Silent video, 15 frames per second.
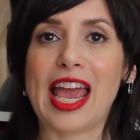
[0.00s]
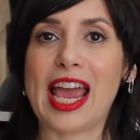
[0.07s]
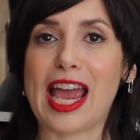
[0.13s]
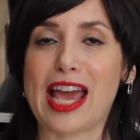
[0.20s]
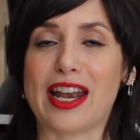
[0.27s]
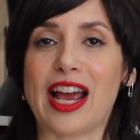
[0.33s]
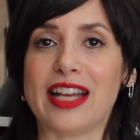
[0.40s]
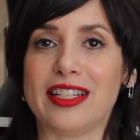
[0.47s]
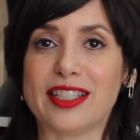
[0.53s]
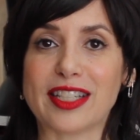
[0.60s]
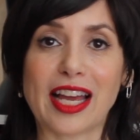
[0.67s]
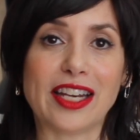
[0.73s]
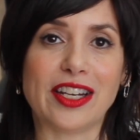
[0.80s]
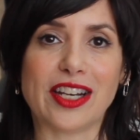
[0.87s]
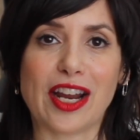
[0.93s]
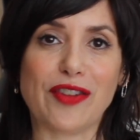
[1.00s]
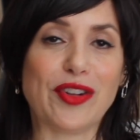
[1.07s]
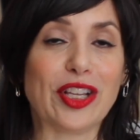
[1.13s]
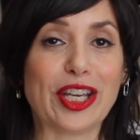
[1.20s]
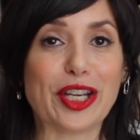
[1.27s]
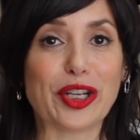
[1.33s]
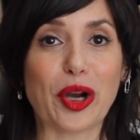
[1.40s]
and I decided I
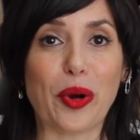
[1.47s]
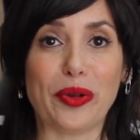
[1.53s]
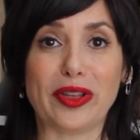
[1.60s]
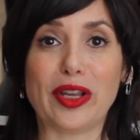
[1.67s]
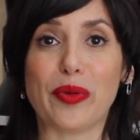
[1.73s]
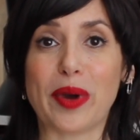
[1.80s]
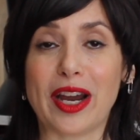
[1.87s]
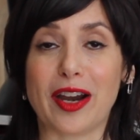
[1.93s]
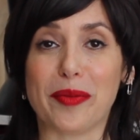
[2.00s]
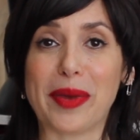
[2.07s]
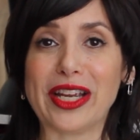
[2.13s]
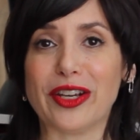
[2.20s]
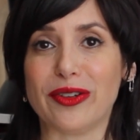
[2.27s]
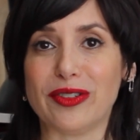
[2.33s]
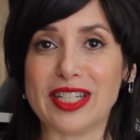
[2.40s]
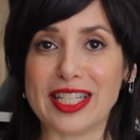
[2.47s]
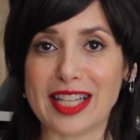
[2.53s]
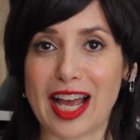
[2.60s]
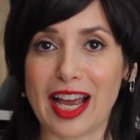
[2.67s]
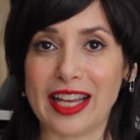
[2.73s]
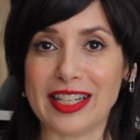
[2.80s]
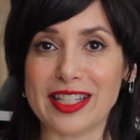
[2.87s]
really could only wear my own
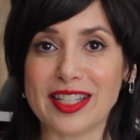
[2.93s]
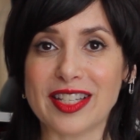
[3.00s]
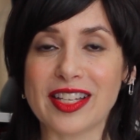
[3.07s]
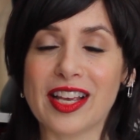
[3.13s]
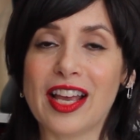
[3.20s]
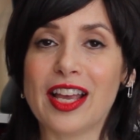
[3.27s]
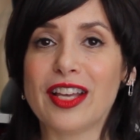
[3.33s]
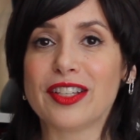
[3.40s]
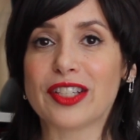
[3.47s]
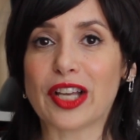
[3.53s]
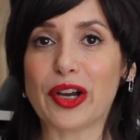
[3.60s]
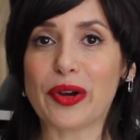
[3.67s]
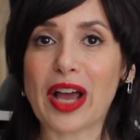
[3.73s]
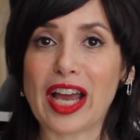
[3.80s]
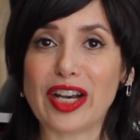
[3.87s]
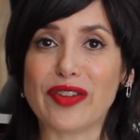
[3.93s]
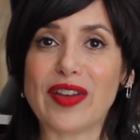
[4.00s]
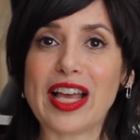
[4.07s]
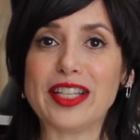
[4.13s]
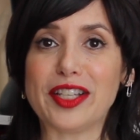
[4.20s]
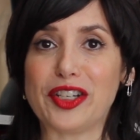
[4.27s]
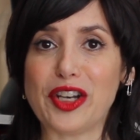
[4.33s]
designs. So kind of
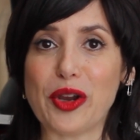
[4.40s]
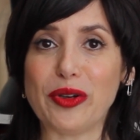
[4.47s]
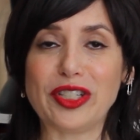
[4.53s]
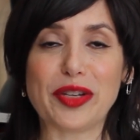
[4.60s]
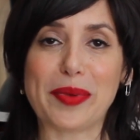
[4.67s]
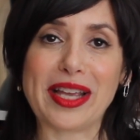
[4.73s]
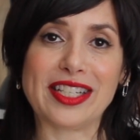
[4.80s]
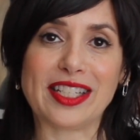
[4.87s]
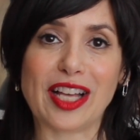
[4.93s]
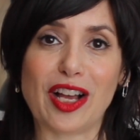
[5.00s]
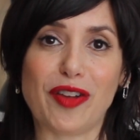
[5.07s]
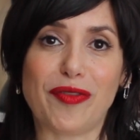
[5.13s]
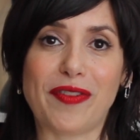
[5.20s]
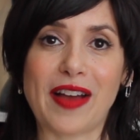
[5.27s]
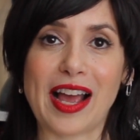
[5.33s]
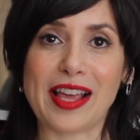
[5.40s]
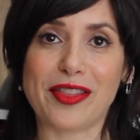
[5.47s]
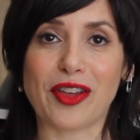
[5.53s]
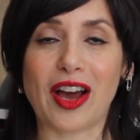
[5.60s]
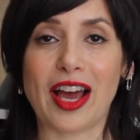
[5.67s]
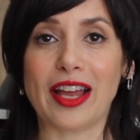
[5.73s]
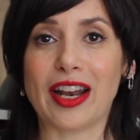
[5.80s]
as a note to myself, I
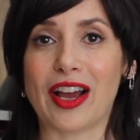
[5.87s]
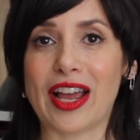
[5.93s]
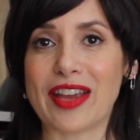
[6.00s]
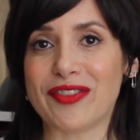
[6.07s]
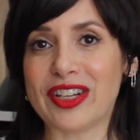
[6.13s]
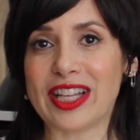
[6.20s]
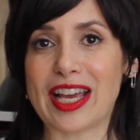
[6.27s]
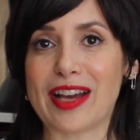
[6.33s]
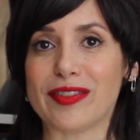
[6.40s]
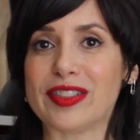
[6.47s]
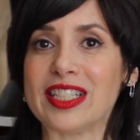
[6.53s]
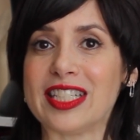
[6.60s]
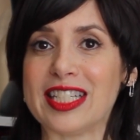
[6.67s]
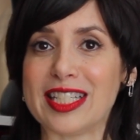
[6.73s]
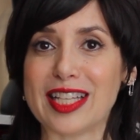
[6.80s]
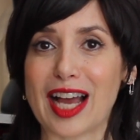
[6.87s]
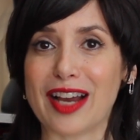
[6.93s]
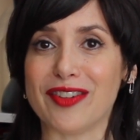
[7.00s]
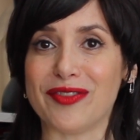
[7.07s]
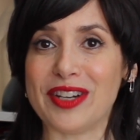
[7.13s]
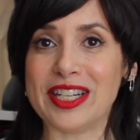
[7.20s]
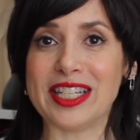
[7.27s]
thought I really have to
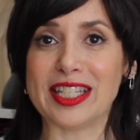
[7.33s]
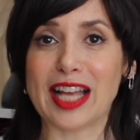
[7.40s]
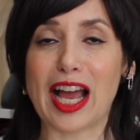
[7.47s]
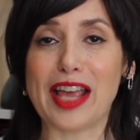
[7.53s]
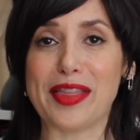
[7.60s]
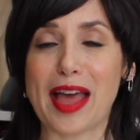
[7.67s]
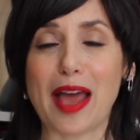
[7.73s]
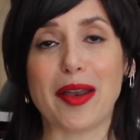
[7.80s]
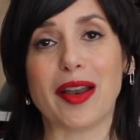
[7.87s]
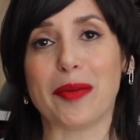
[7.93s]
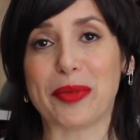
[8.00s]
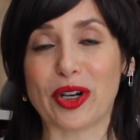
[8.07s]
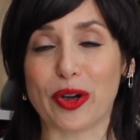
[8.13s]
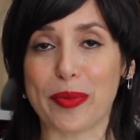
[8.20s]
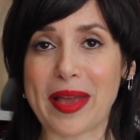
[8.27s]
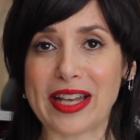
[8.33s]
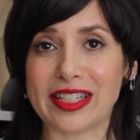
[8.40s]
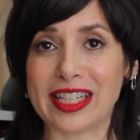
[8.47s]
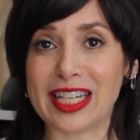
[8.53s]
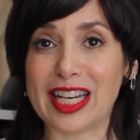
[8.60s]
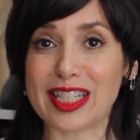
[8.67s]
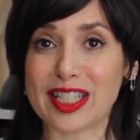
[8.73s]
redesign that pearl
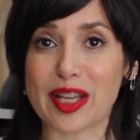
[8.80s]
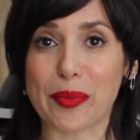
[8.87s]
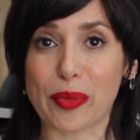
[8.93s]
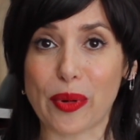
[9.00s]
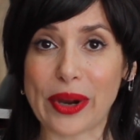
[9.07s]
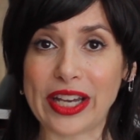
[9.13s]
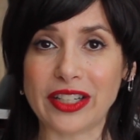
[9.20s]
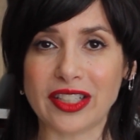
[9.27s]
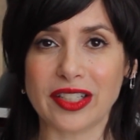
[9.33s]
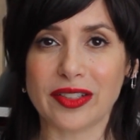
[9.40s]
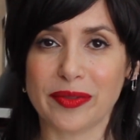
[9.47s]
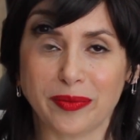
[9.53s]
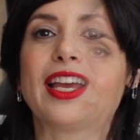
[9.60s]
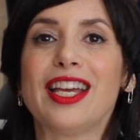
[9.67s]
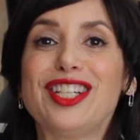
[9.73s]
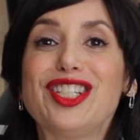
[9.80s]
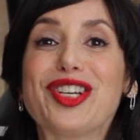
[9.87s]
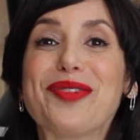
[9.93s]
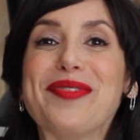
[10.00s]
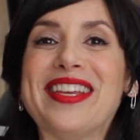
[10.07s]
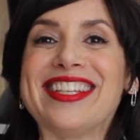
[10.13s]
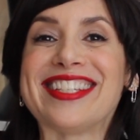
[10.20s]
pendant at some point. It
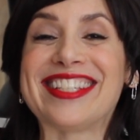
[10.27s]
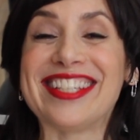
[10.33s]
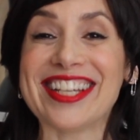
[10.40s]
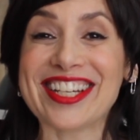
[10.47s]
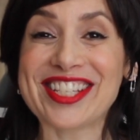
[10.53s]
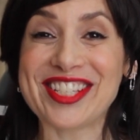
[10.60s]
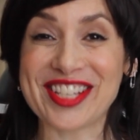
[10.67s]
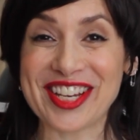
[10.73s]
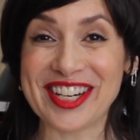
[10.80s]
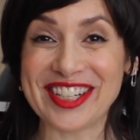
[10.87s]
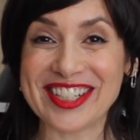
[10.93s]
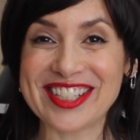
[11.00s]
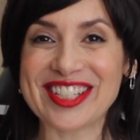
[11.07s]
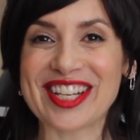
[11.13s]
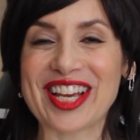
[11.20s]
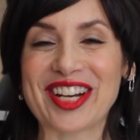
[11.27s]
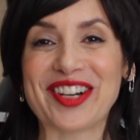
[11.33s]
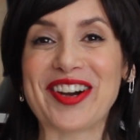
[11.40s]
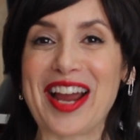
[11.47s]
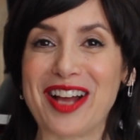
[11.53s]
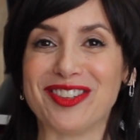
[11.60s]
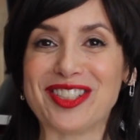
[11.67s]
took me 6 years to get
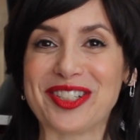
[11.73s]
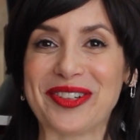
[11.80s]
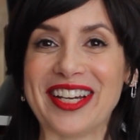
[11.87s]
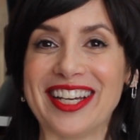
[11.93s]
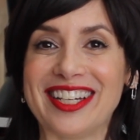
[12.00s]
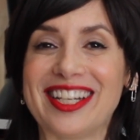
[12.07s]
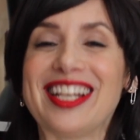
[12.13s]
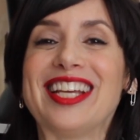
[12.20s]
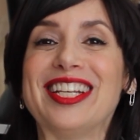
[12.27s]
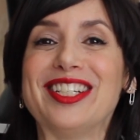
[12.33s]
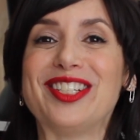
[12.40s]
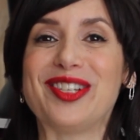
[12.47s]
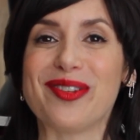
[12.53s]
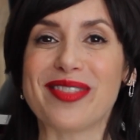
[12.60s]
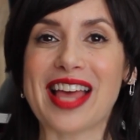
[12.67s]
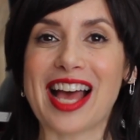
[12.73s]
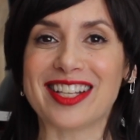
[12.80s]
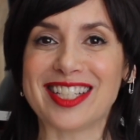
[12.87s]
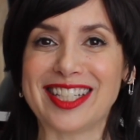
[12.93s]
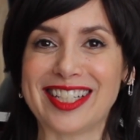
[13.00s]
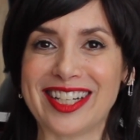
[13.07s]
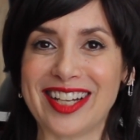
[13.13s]
around to it. In
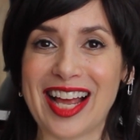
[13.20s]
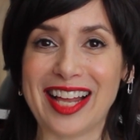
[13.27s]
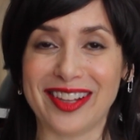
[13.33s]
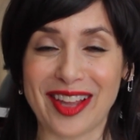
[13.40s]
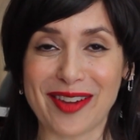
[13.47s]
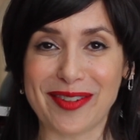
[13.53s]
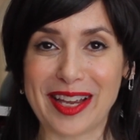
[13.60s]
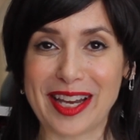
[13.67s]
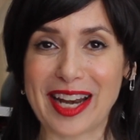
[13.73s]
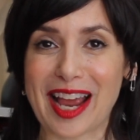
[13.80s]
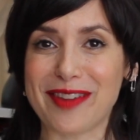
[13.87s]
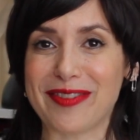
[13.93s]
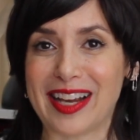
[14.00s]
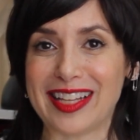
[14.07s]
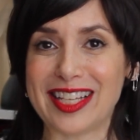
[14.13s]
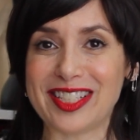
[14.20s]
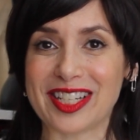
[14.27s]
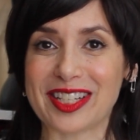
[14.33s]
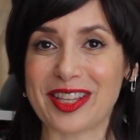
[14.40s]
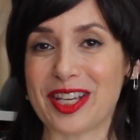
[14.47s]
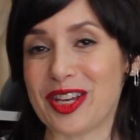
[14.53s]
2011, I finally took